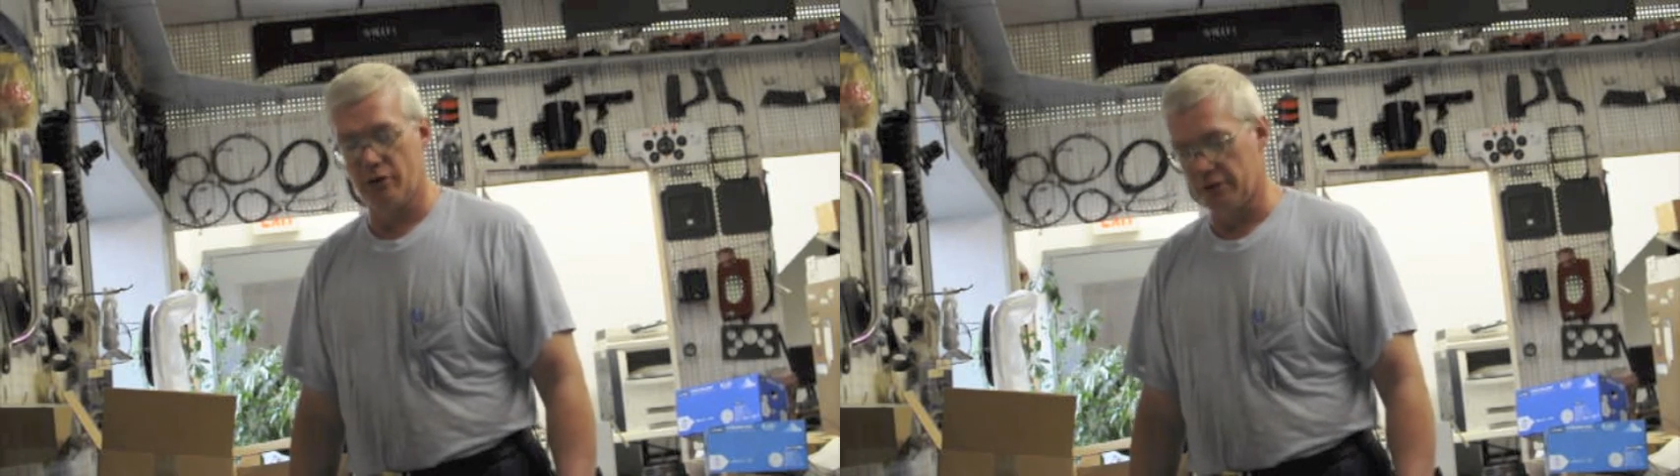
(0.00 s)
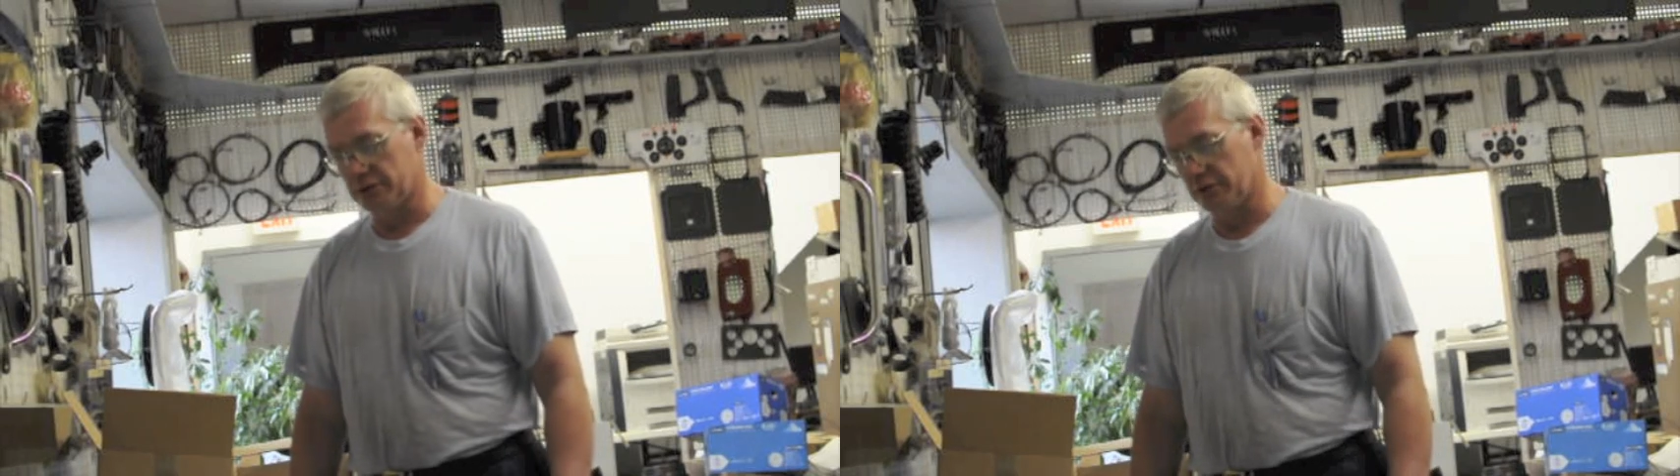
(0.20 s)

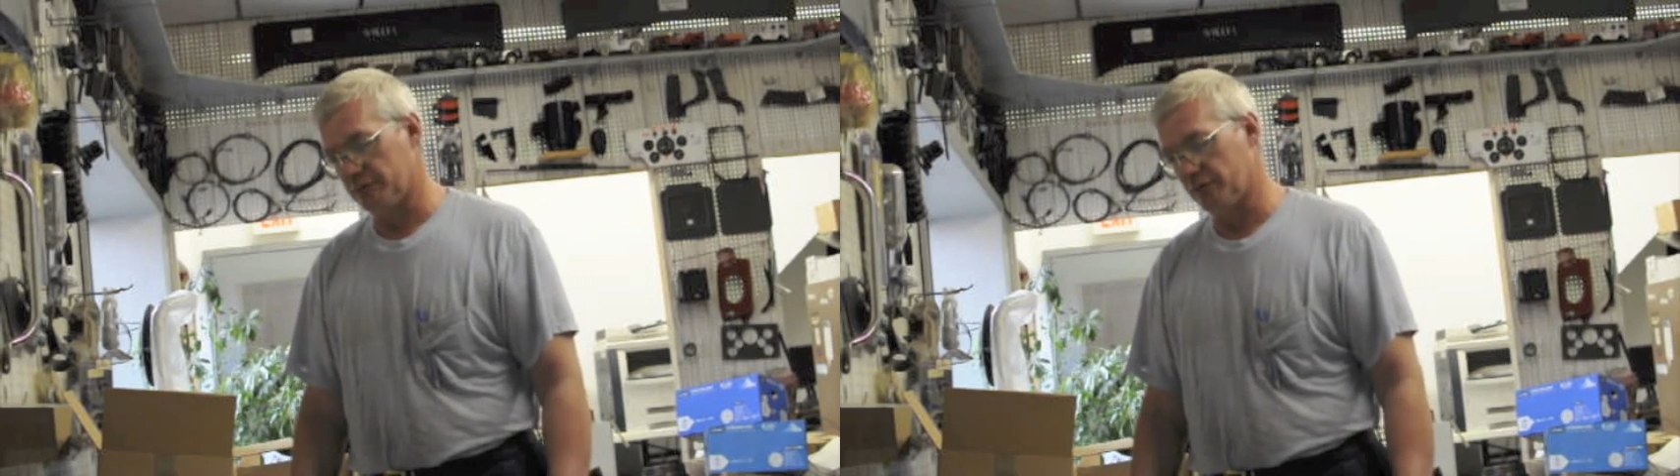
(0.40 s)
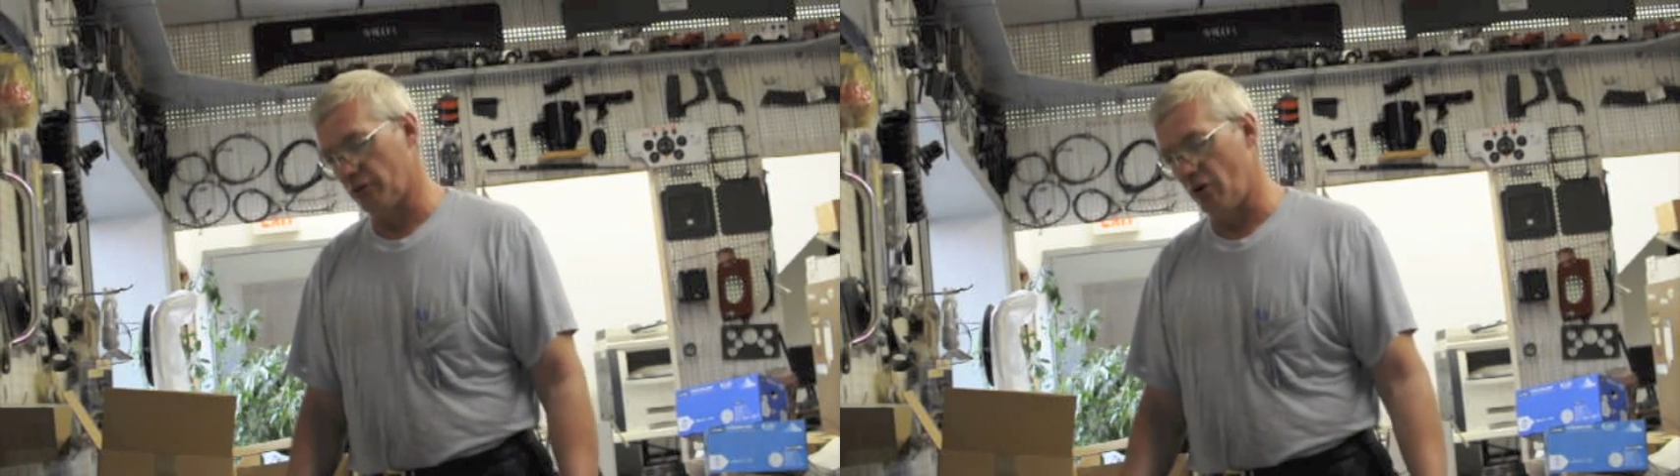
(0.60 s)

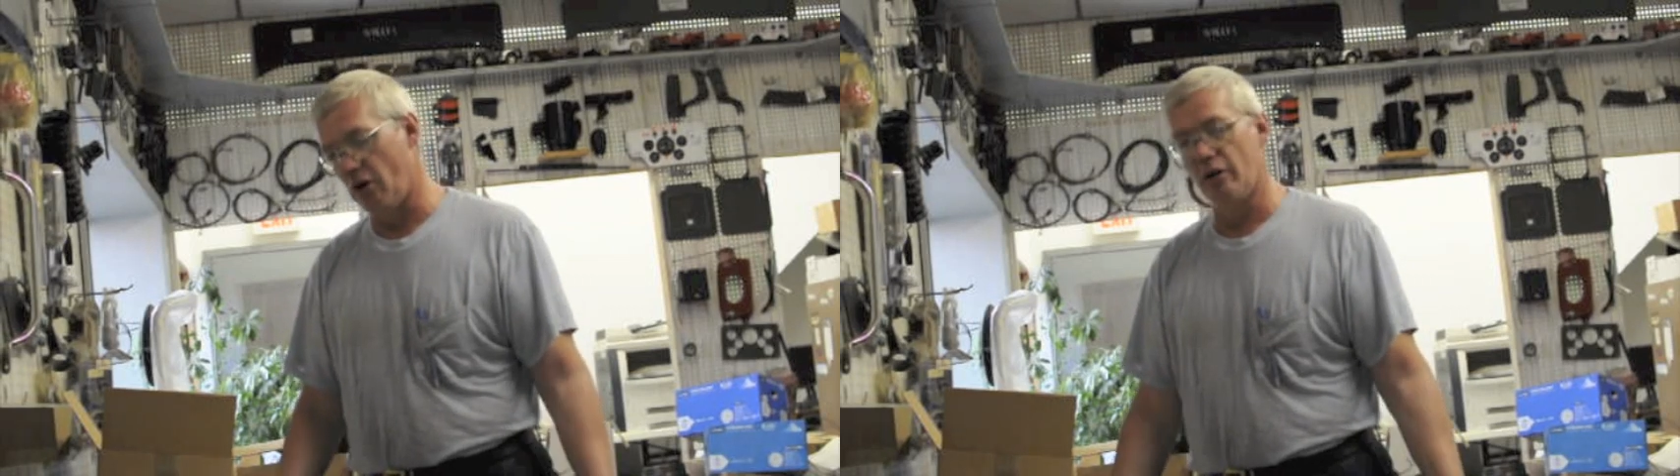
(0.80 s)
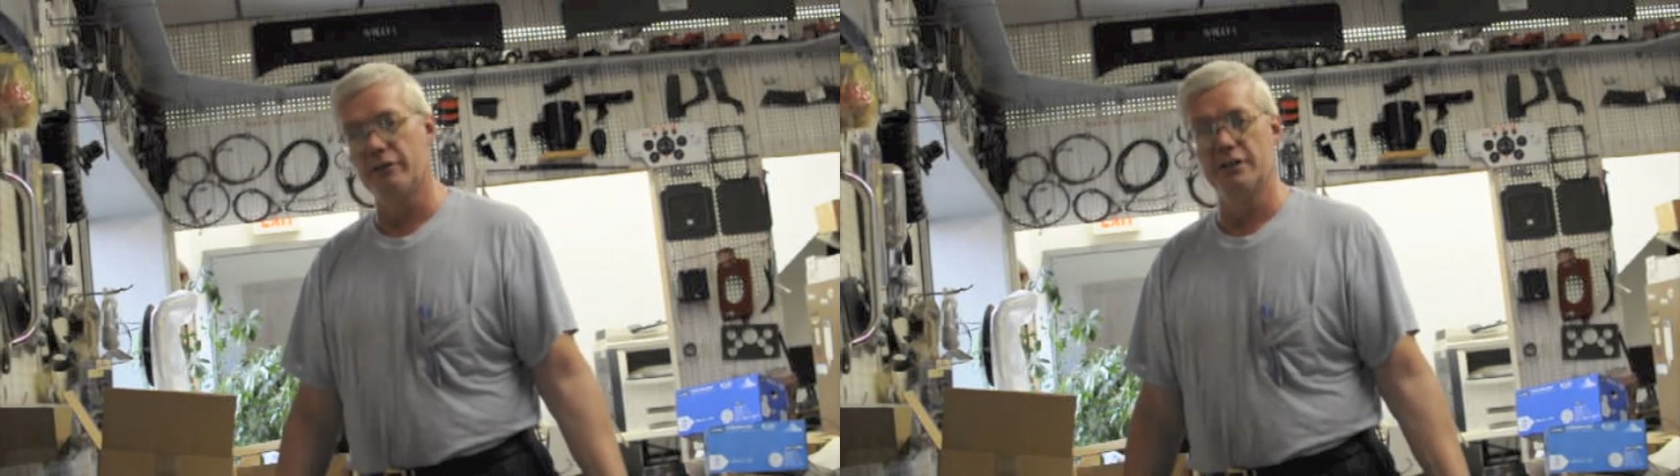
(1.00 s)
harnesses for
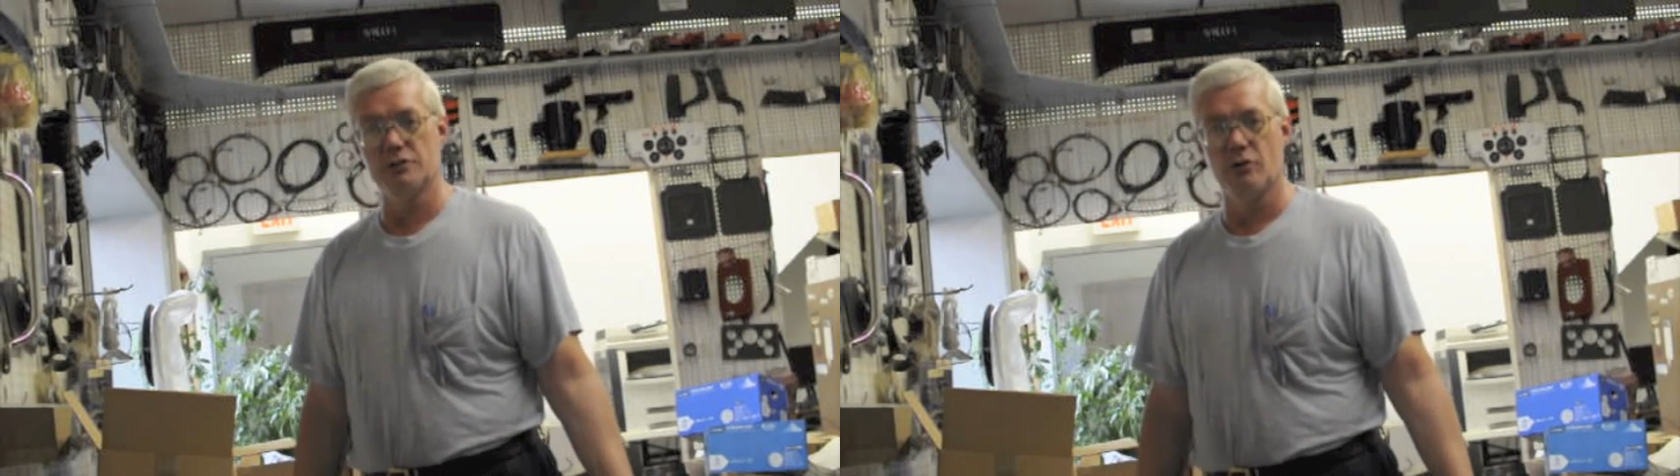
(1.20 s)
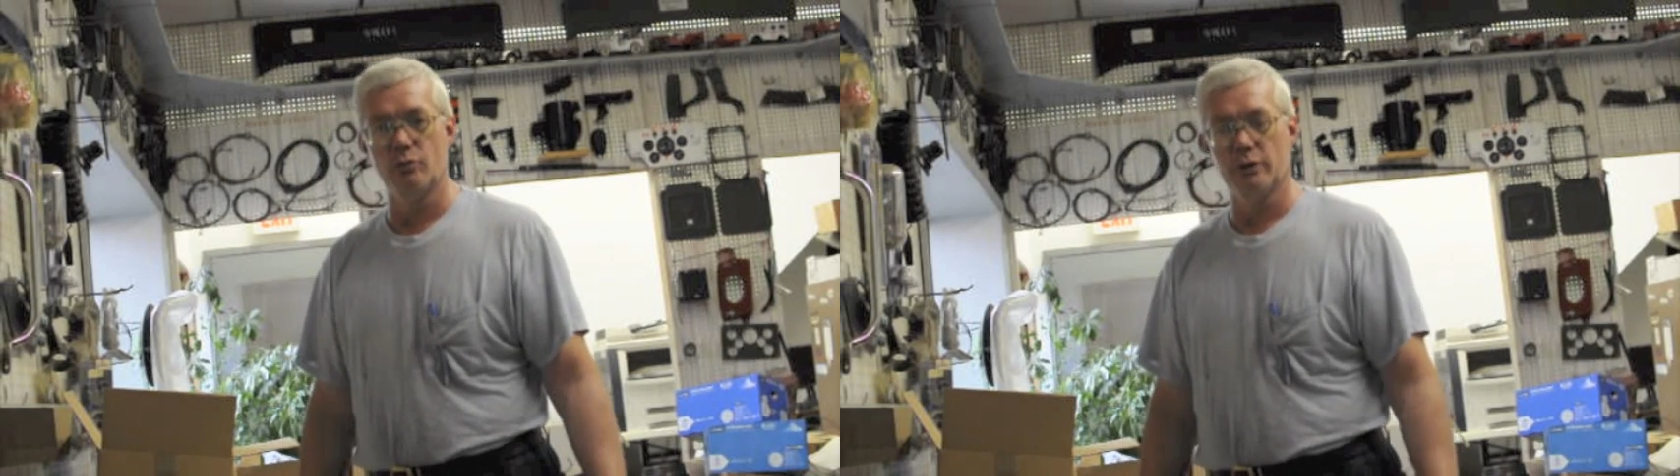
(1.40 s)
all
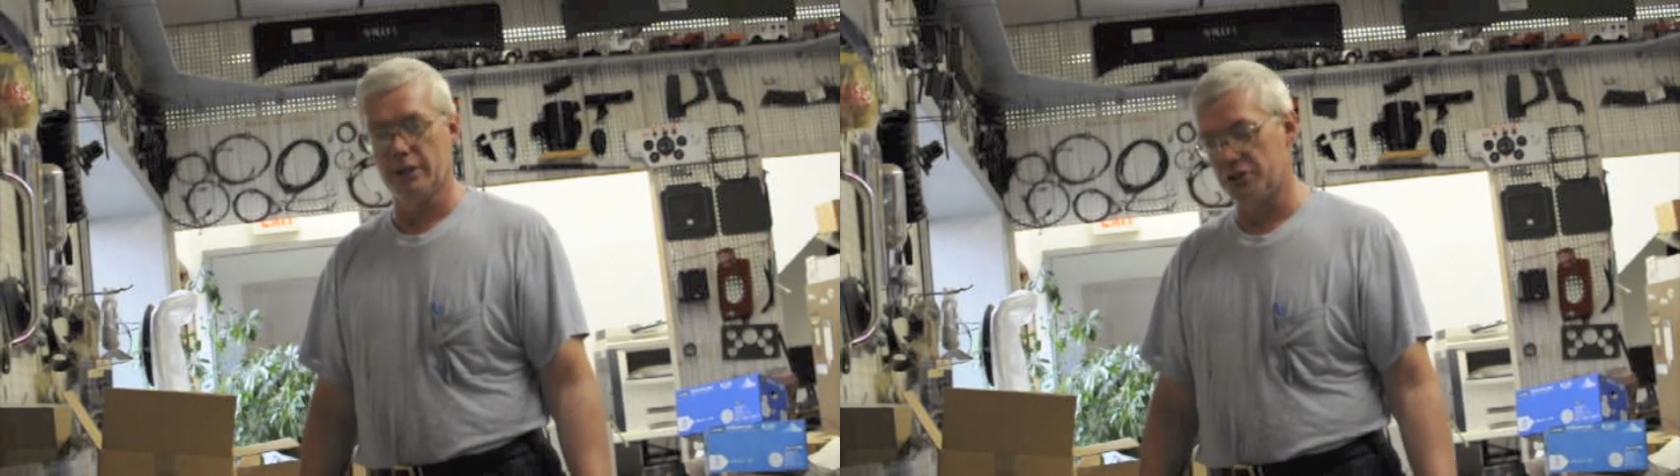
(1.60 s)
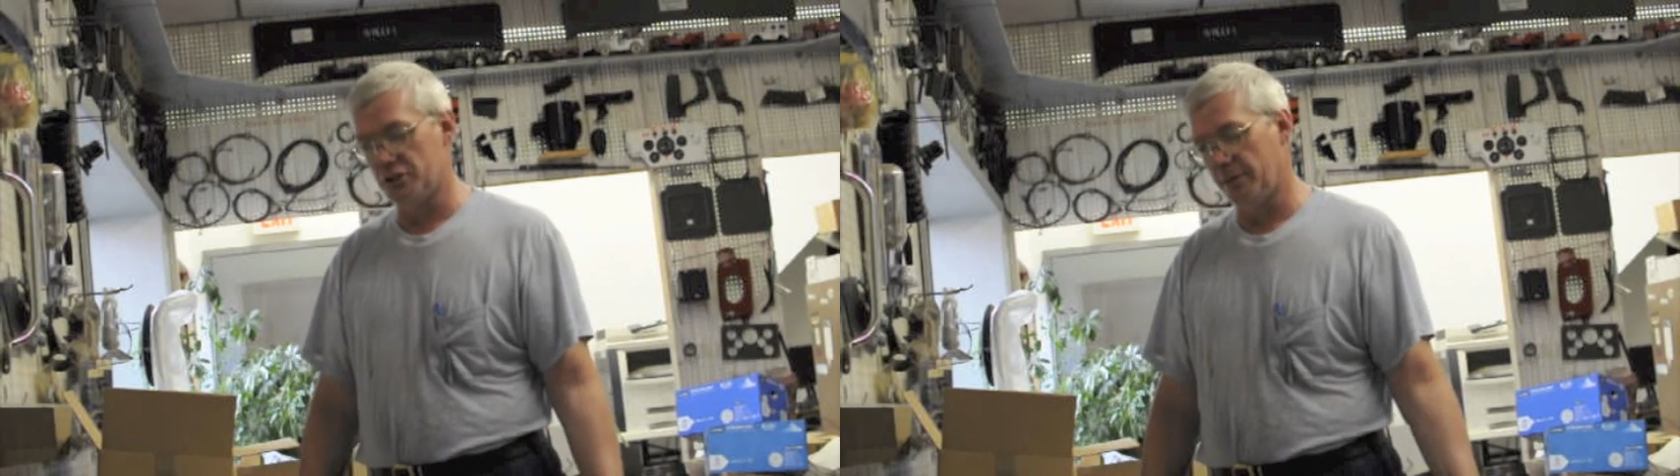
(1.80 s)
these old
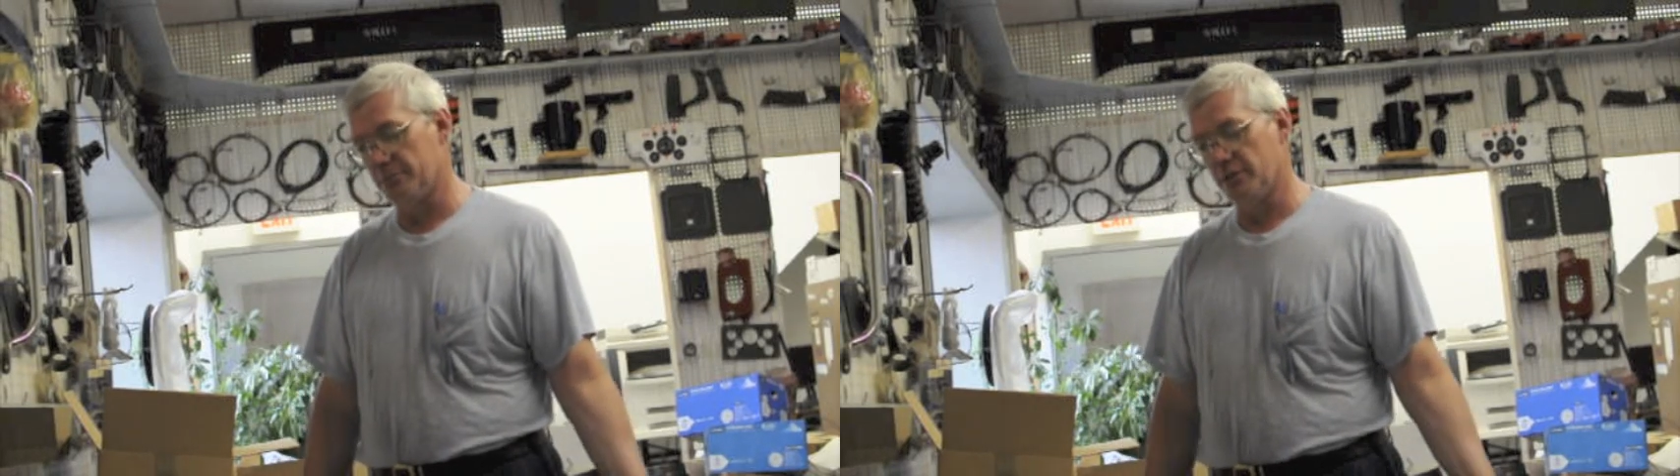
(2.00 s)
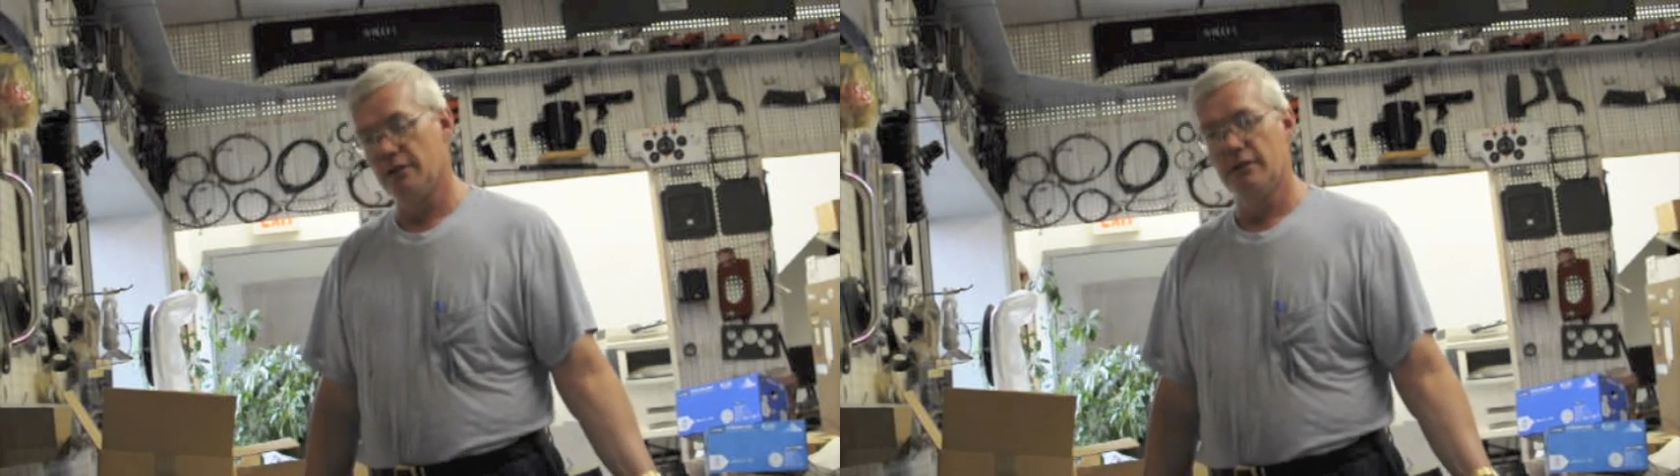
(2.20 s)
Willys
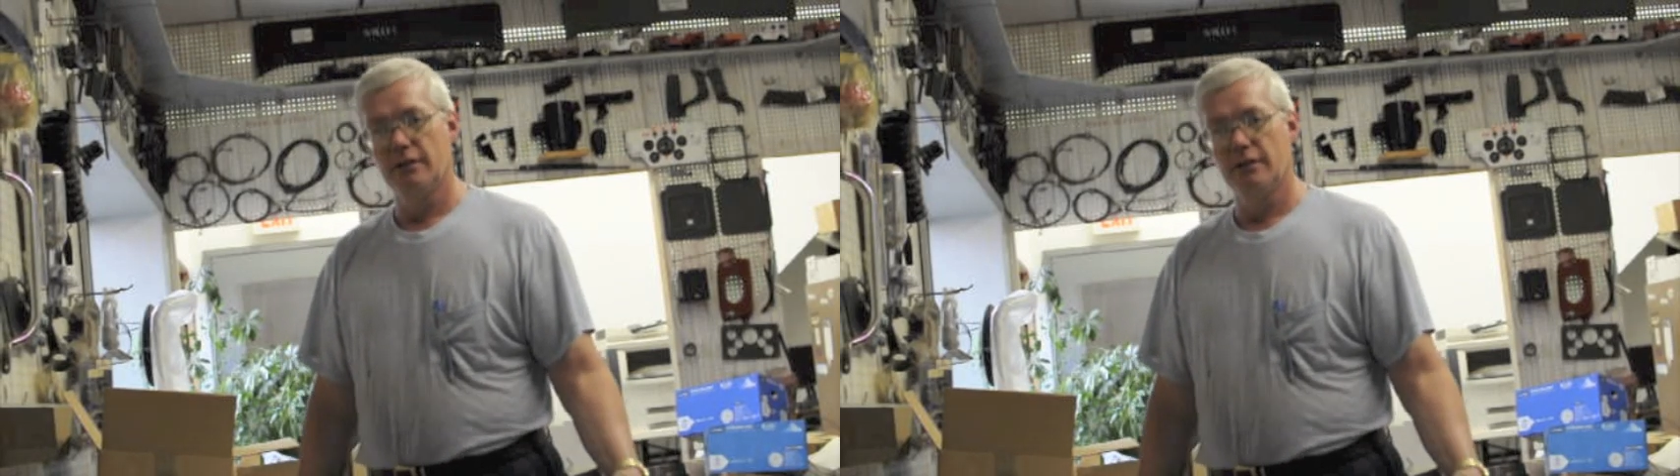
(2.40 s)
Jeeps.